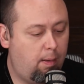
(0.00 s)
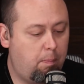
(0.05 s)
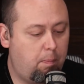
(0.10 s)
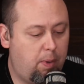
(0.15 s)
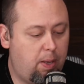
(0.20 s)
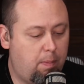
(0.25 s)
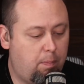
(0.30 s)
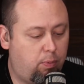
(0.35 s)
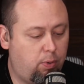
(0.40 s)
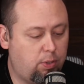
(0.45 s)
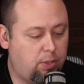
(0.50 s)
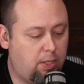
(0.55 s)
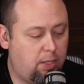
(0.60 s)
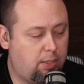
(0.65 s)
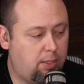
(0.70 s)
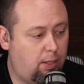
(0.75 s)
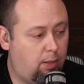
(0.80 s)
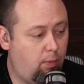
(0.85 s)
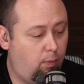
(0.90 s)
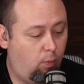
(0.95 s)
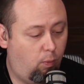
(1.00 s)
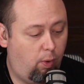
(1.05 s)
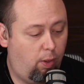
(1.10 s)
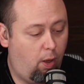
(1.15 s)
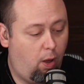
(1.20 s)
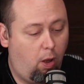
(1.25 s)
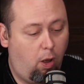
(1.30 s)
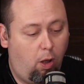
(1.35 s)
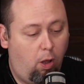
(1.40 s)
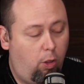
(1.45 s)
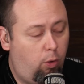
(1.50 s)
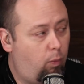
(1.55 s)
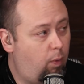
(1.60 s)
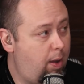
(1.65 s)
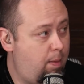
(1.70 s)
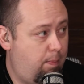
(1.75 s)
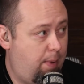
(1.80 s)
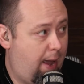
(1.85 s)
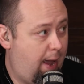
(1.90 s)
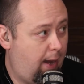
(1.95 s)
being presented with all the
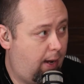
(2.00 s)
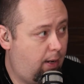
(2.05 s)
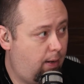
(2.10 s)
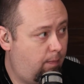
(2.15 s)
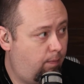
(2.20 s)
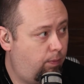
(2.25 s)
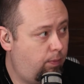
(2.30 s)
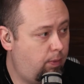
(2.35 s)
way back.